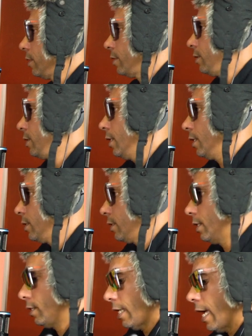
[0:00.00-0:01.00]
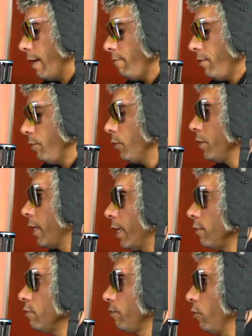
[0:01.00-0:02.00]
So that's what I'm saying. Is Yeah. everyone
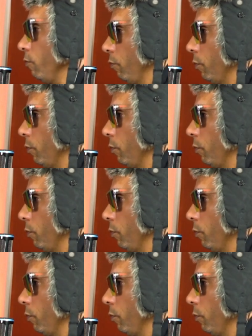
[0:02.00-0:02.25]
has a phone?